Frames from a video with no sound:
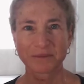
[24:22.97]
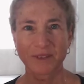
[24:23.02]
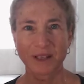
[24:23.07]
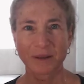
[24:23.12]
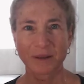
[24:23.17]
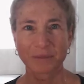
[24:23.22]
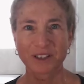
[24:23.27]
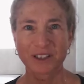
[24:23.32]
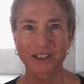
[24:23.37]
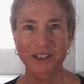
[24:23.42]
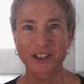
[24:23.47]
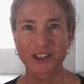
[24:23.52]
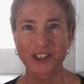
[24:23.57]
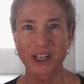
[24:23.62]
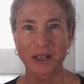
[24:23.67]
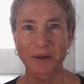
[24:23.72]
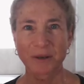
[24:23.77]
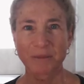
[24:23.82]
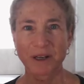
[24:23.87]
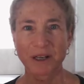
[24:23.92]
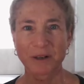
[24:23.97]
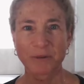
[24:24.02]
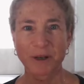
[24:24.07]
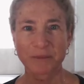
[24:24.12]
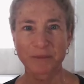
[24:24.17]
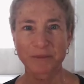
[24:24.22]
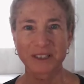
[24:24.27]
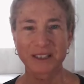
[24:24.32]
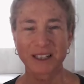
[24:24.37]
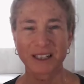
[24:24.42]
And please check my
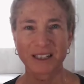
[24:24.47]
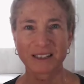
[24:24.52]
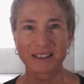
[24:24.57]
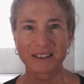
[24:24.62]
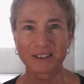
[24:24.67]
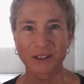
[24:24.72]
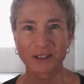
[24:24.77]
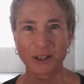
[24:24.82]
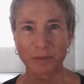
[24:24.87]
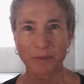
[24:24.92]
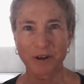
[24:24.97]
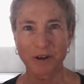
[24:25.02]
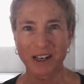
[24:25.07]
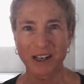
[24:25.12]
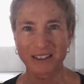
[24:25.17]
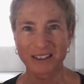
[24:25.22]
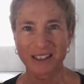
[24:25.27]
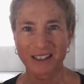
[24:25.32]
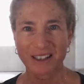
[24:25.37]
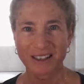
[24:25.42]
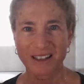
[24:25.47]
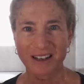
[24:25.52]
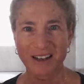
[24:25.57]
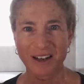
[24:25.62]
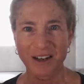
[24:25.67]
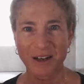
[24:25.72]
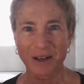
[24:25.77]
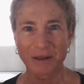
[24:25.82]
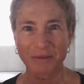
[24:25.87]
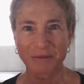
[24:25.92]
website,
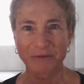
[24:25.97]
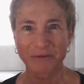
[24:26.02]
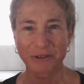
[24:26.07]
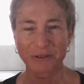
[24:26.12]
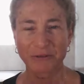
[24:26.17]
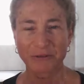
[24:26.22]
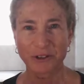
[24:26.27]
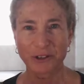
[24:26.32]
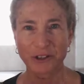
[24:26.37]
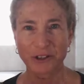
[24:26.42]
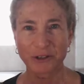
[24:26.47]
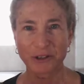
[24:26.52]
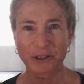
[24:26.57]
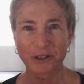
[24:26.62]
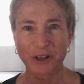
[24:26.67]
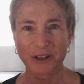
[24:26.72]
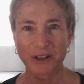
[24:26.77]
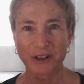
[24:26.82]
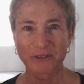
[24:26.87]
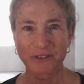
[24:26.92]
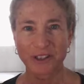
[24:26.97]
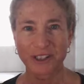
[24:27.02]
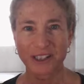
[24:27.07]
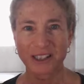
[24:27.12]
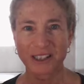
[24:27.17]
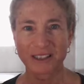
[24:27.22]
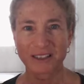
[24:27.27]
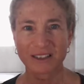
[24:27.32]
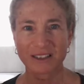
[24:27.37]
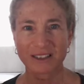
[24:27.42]
tarabrach.com, for virtual
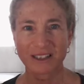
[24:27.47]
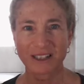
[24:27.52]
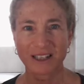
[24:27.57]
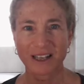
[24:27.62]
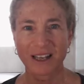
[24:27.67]
offerings,